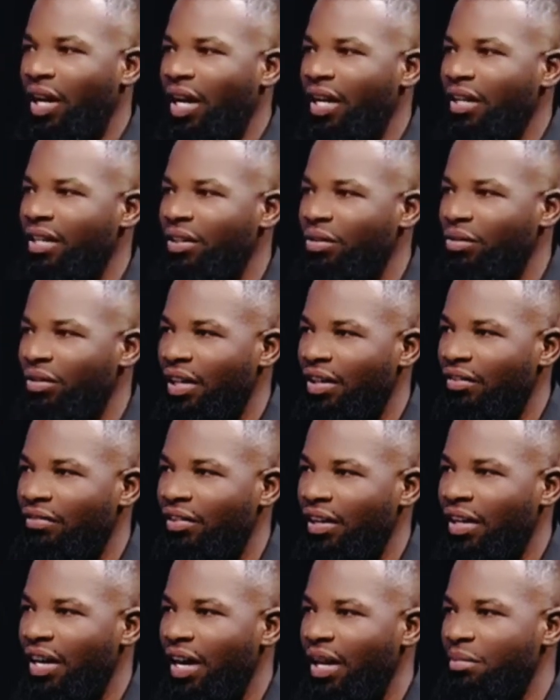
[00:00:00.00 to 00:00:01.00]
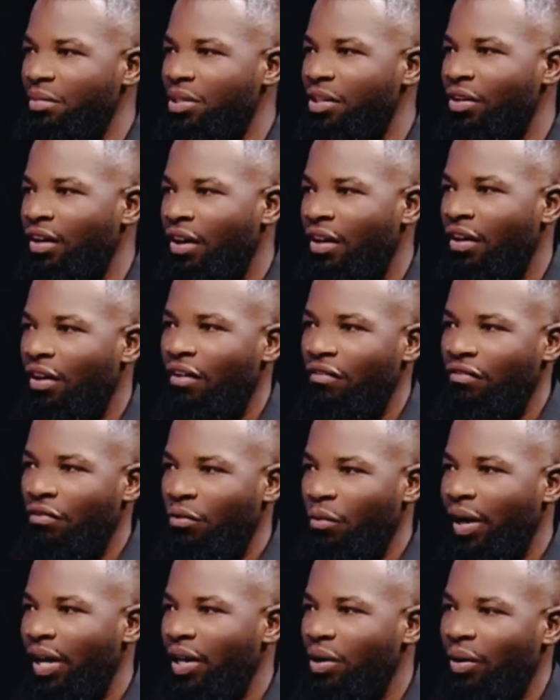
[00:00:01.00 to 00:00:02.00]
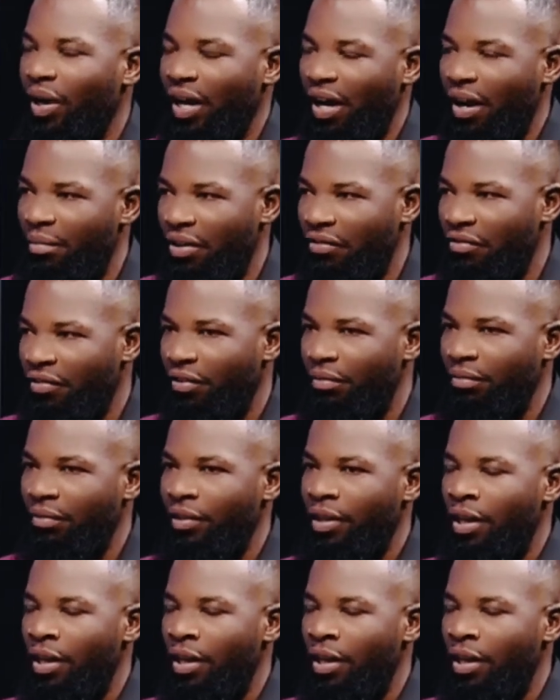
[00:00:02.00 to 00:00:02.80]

idea to give a glimpse of where you are coming from.